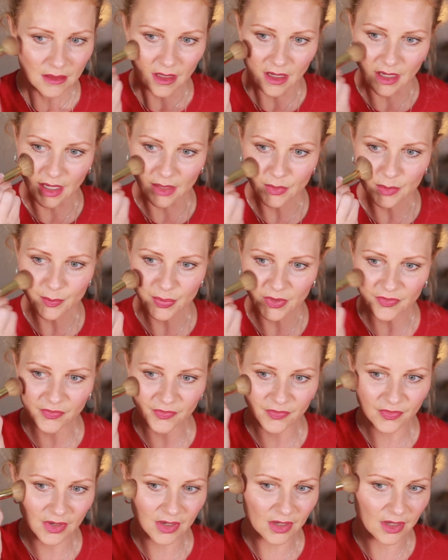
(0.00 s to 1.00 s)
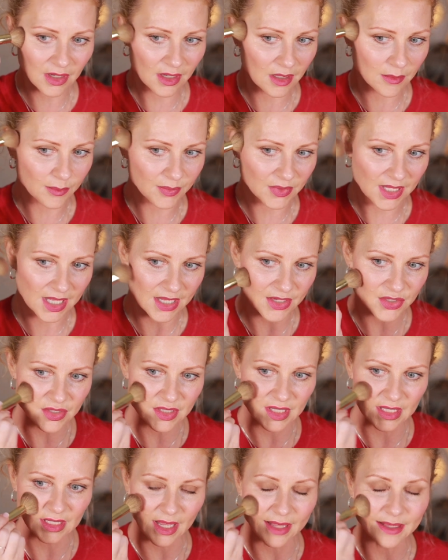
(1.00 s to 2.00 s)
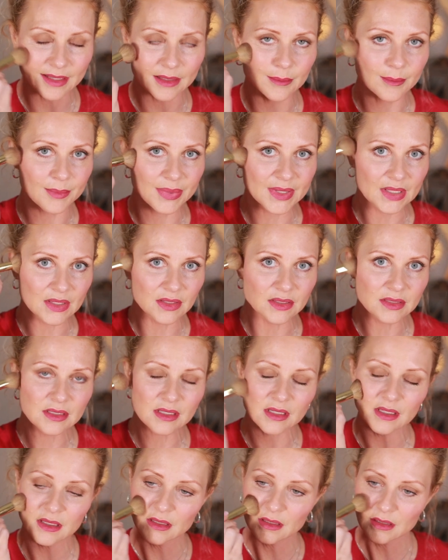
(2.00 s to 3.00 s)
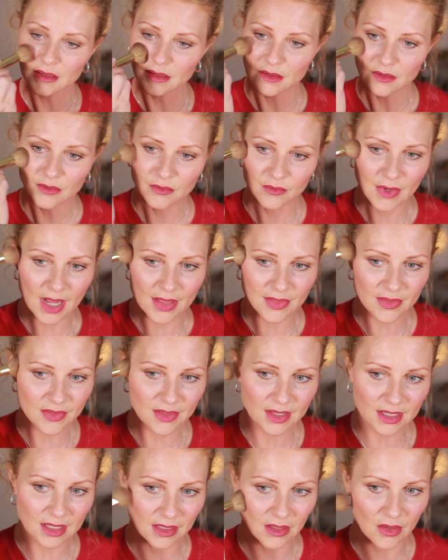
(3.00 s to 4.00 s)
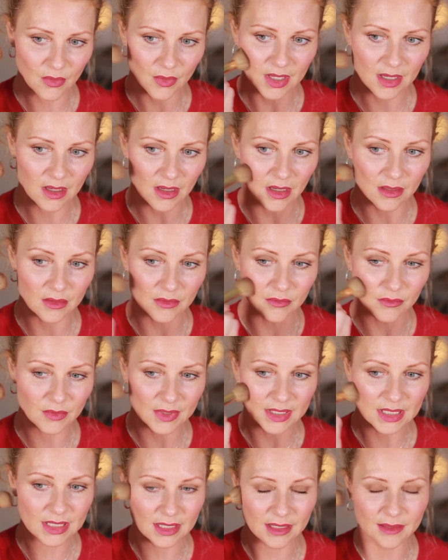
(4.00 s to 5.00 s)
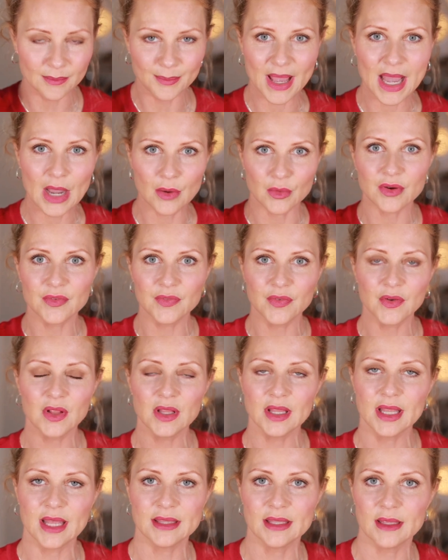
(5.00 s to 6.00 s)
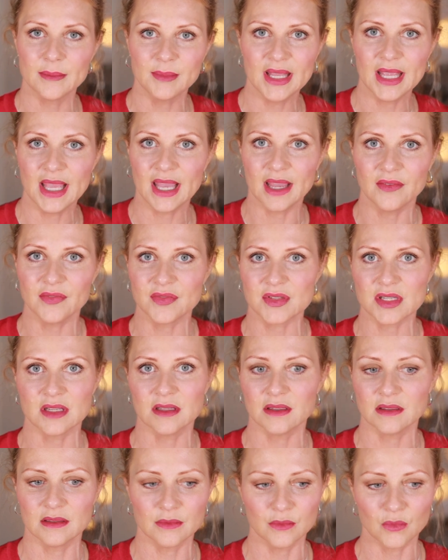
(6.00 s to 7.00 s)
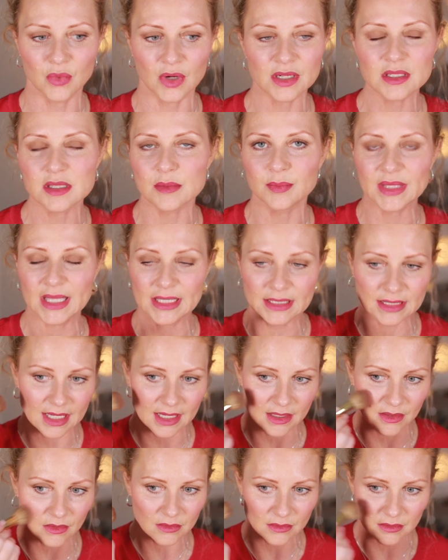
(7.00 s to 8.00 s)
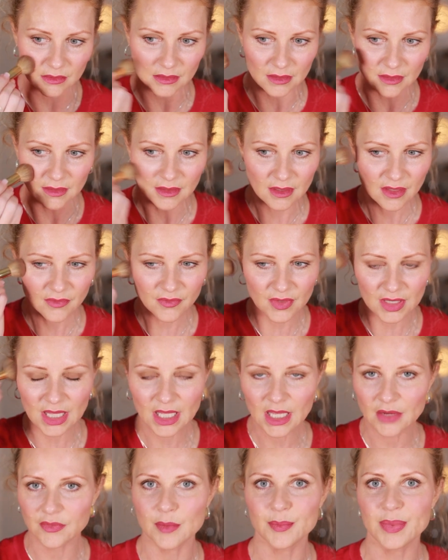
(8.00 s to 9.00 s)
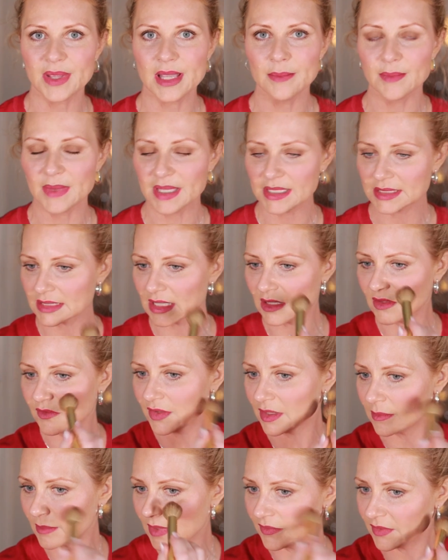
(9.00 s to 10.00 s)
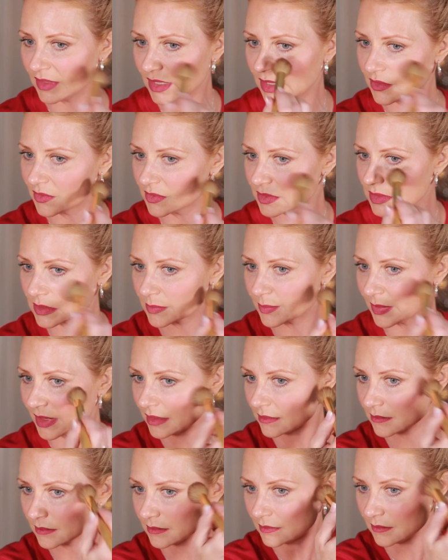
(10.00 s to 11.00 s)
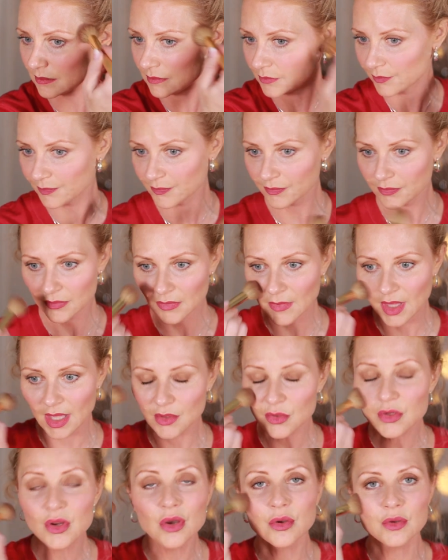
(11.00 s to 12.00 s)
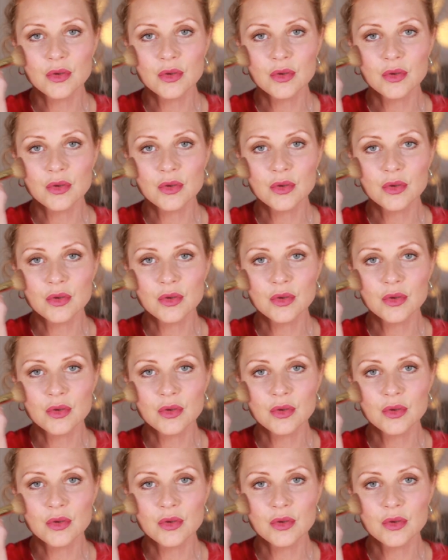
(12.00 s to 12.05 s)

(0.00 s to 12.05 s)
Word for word: I would prefer a blush that I can build rather than it going on really powerful and then me have to work to blend it out. I feel like I repeat myself in my videos, but I don't know